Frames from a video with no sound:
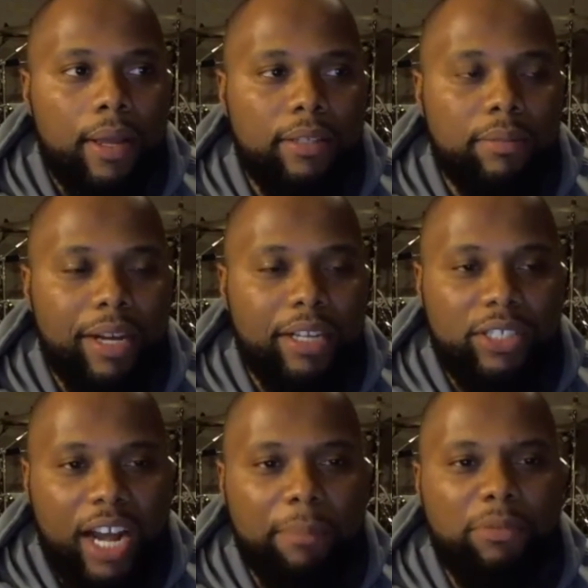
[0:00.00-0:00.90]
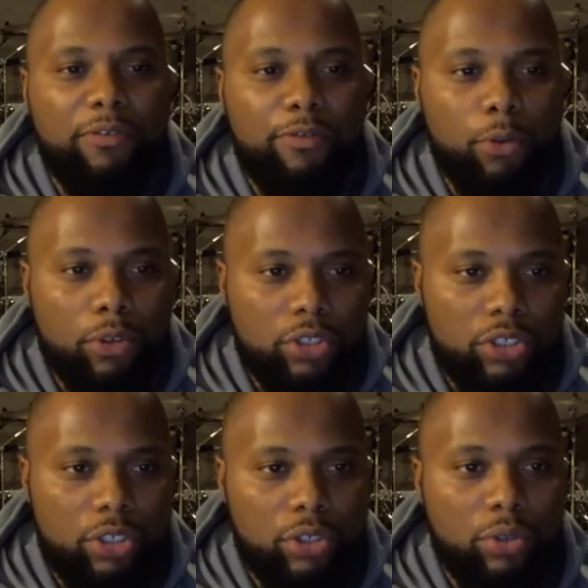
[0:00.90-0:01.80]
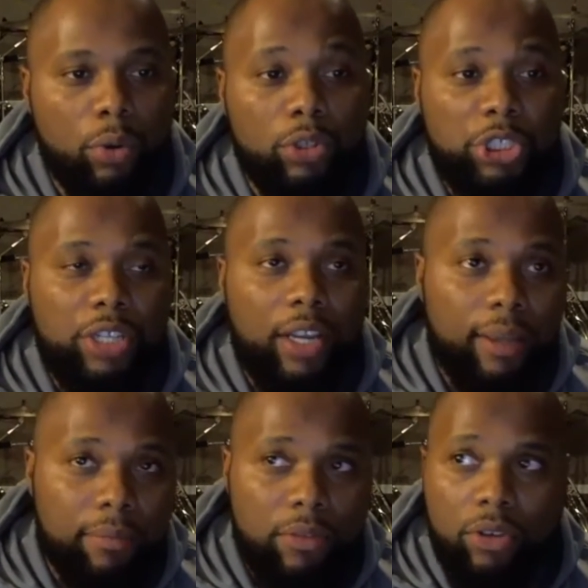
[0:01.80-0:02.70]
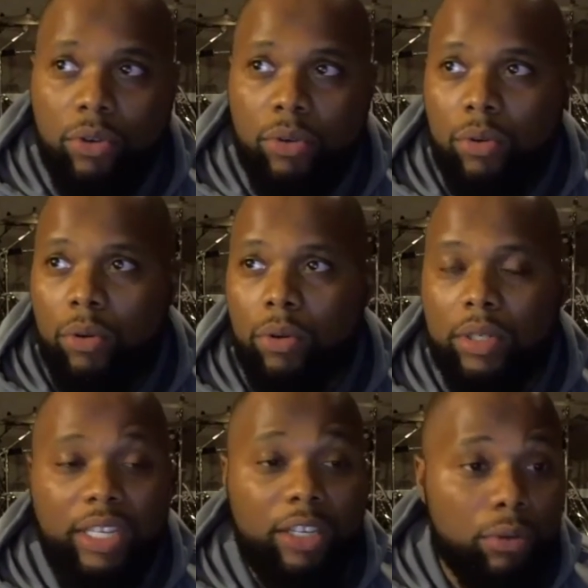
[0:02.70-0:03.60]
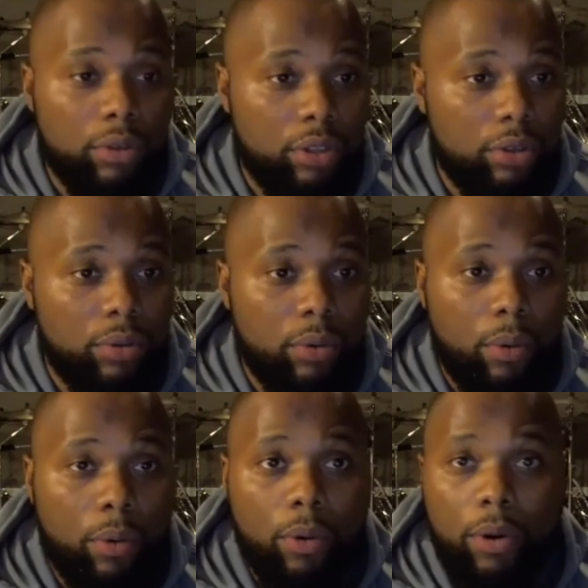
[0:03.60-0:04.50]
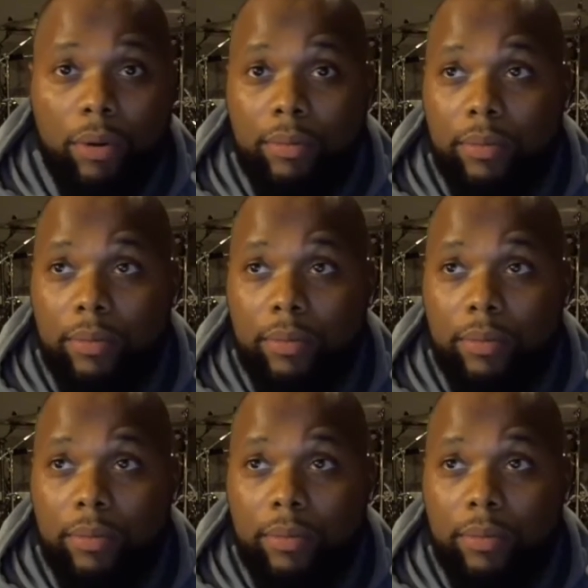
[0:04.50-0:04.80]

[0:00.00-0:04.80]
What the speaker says: It's my job to force you or shame you or guilt you or,